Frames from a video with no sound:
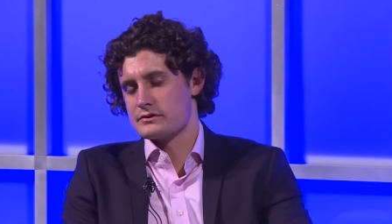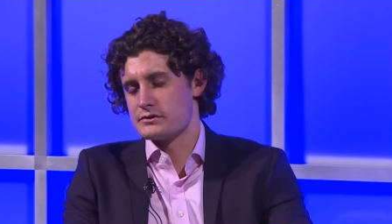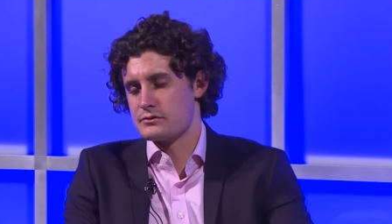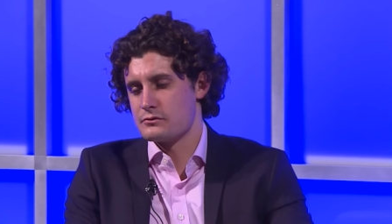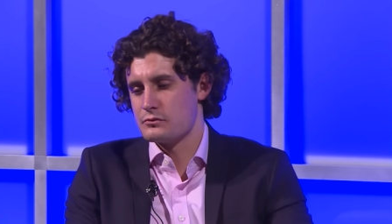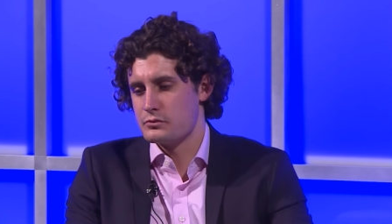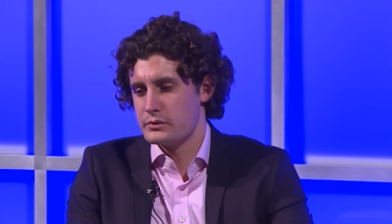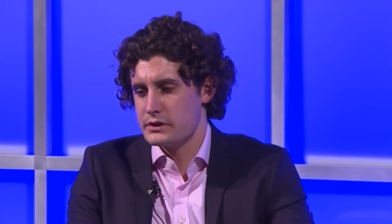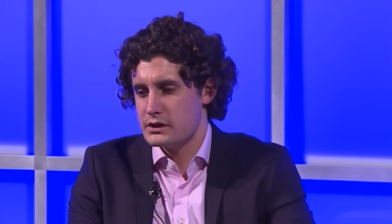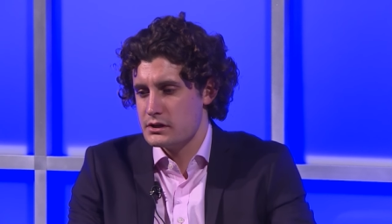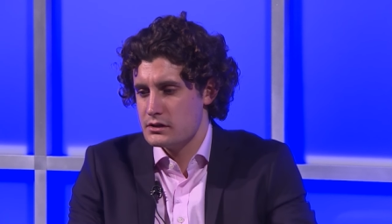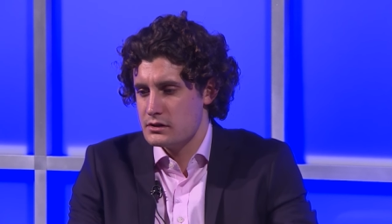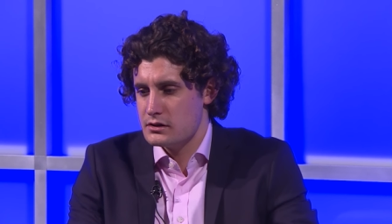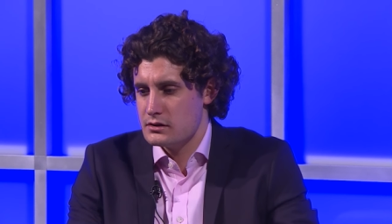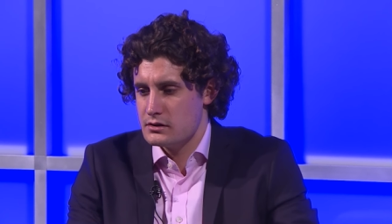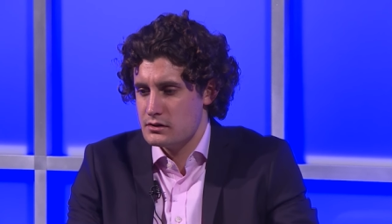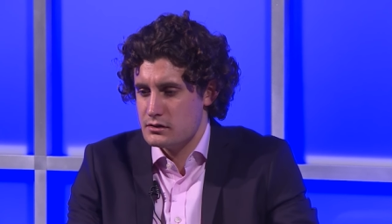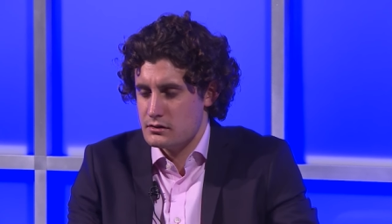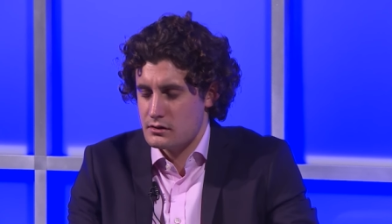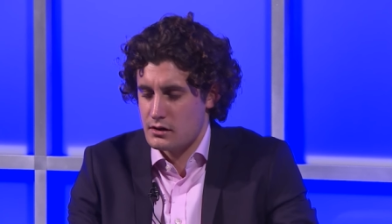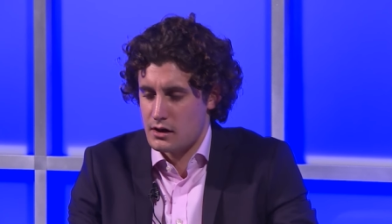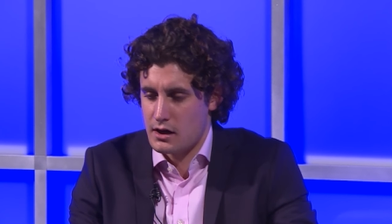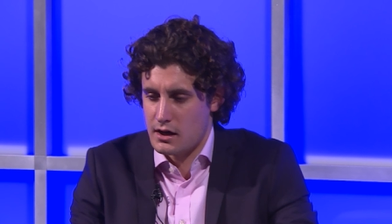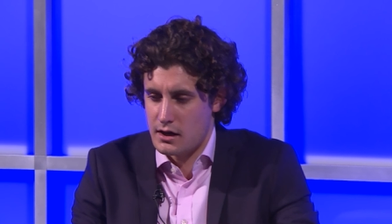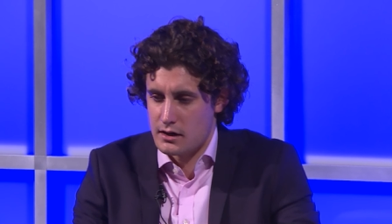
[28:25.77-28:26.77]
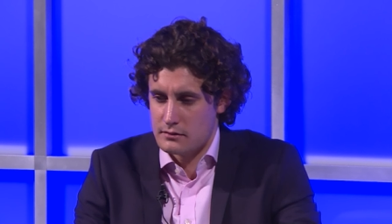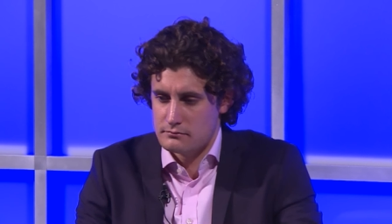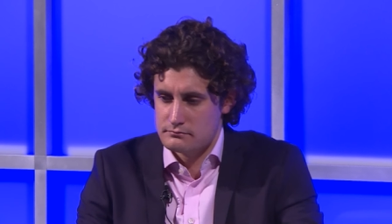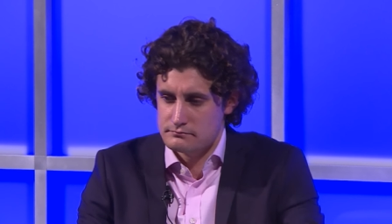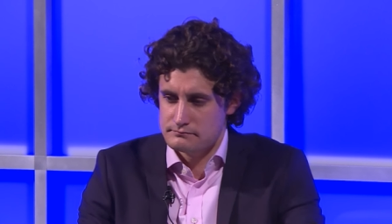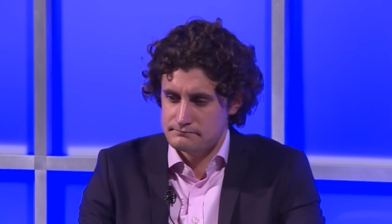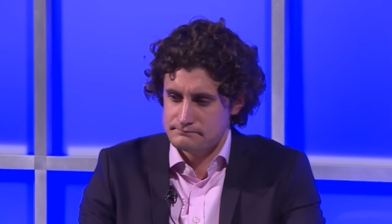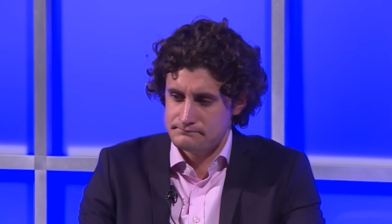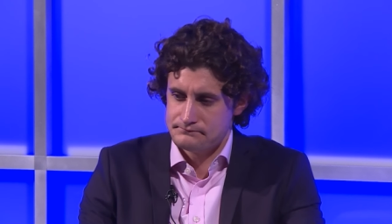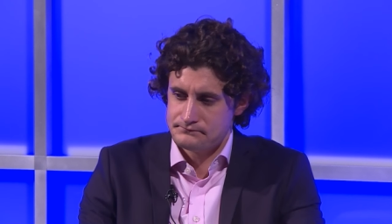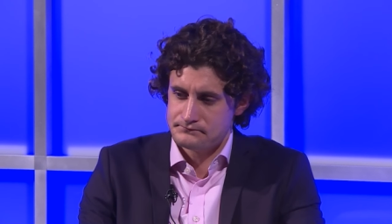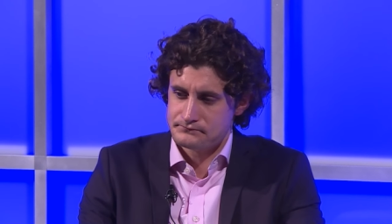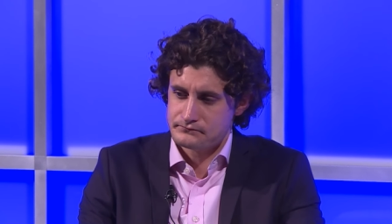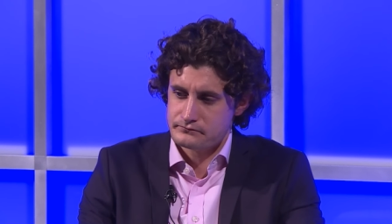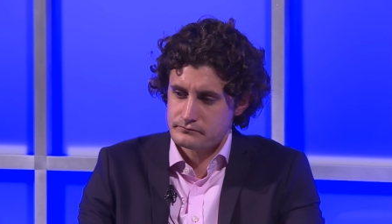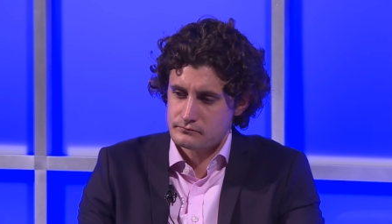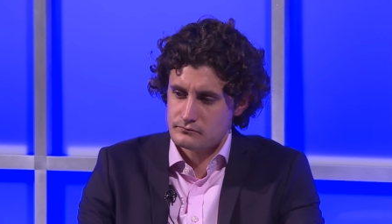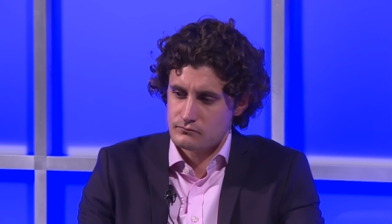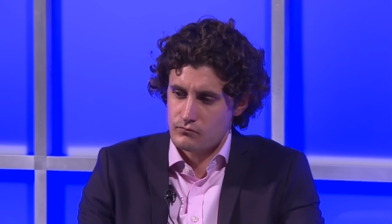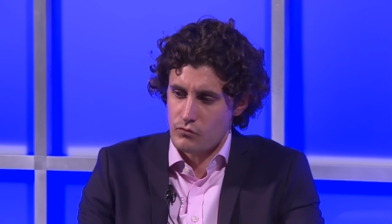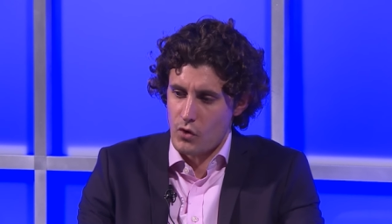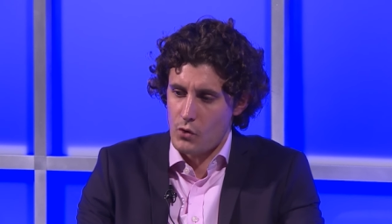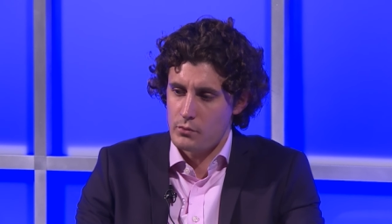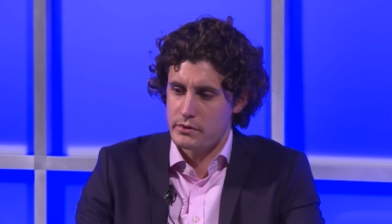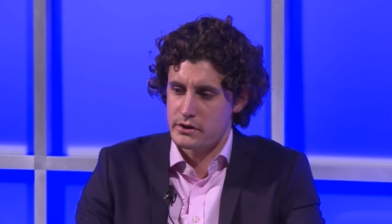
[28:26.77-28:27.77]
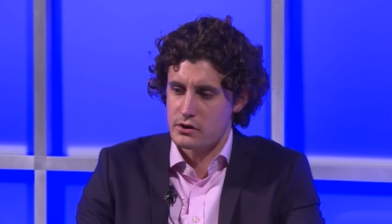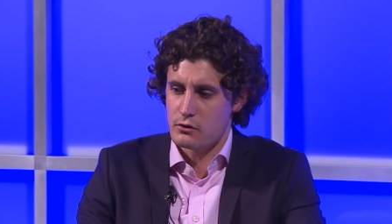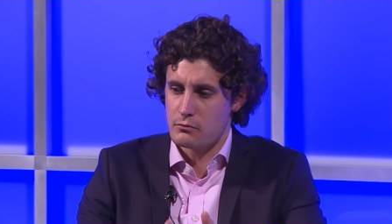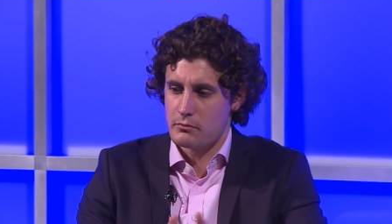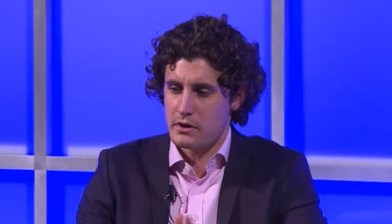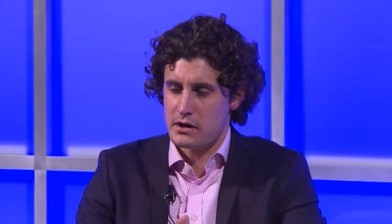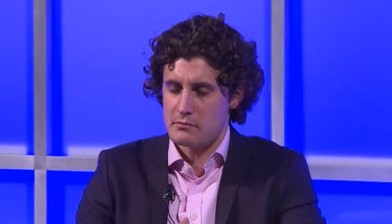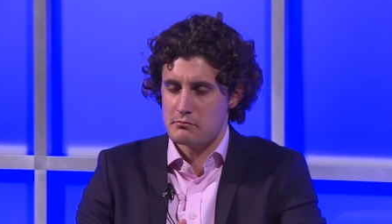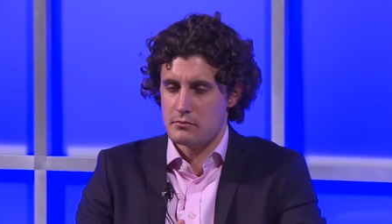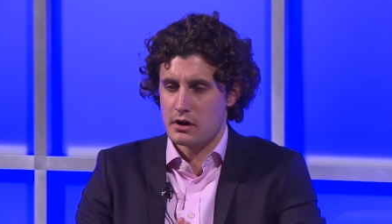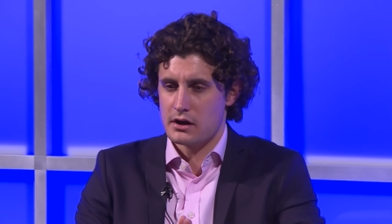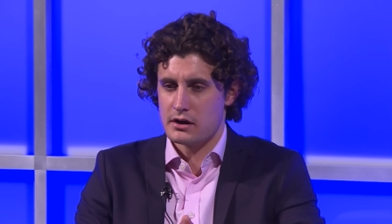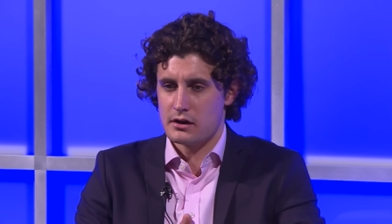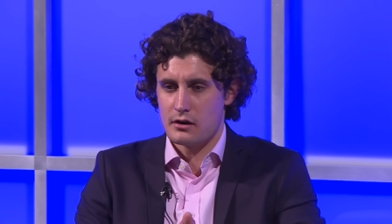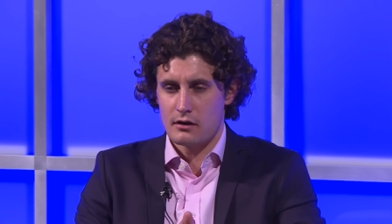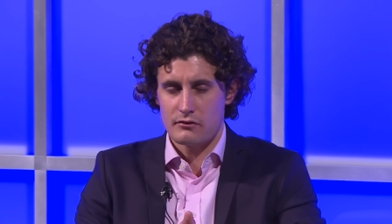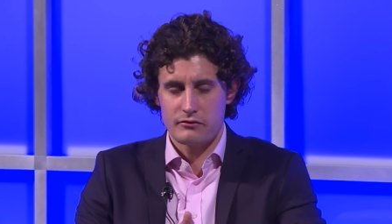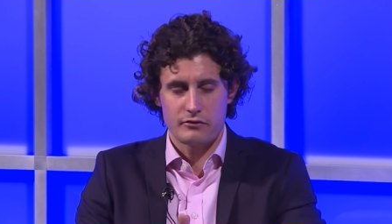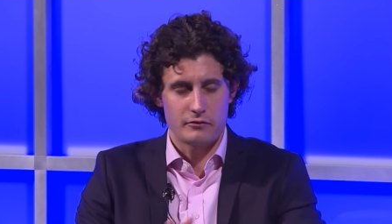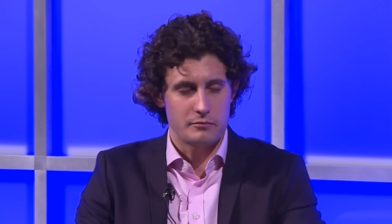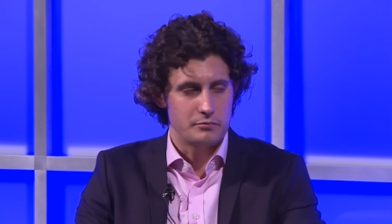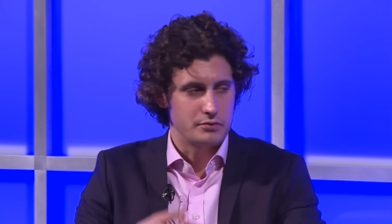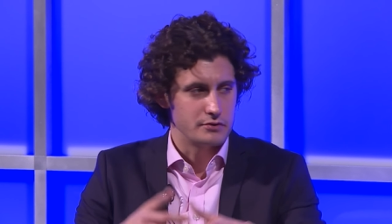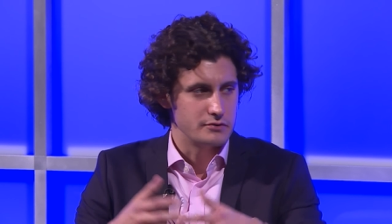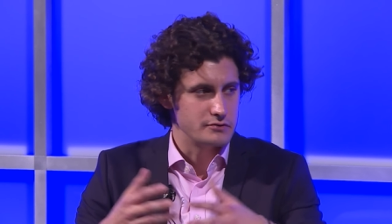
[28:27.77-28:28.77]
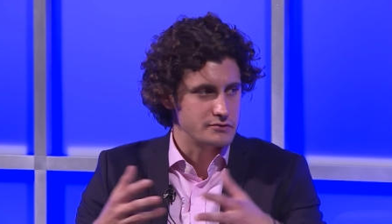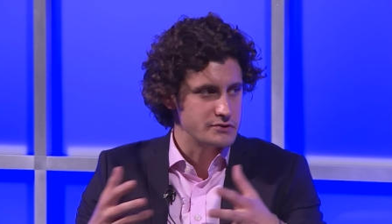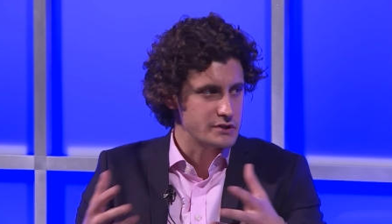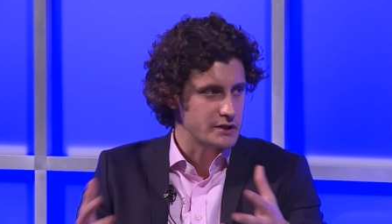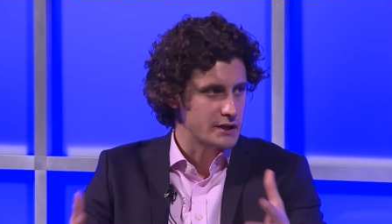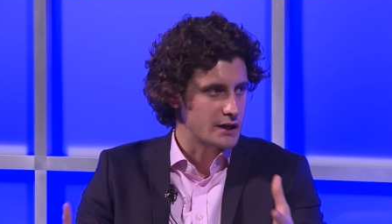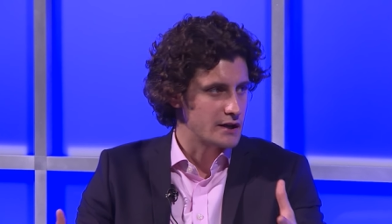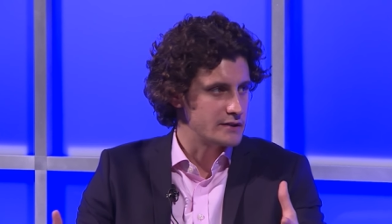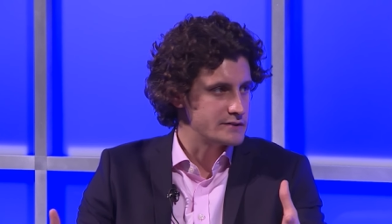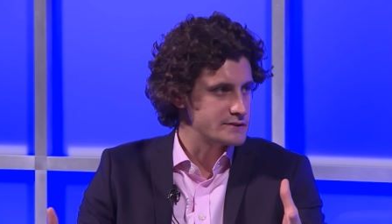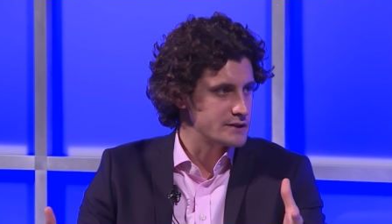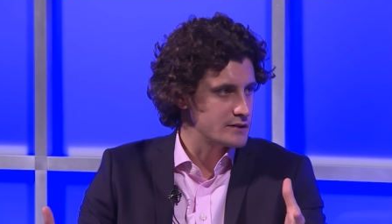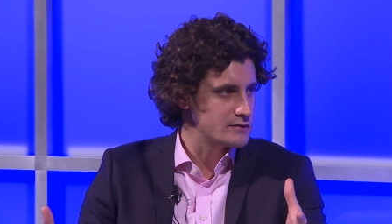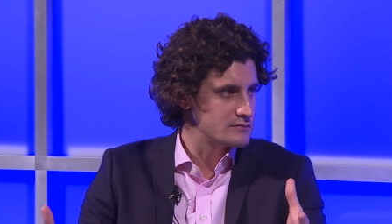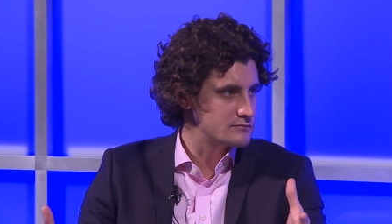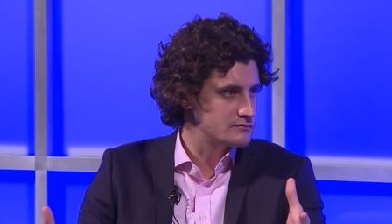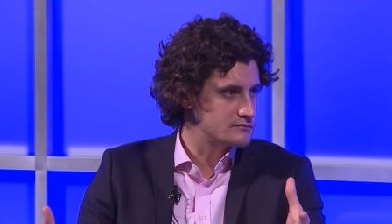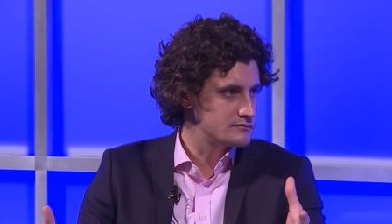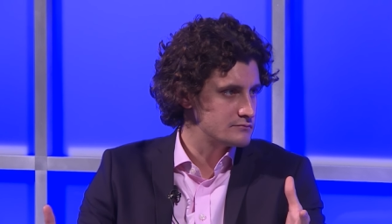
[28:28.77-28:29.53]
So we, um, we don't make money off of producing content.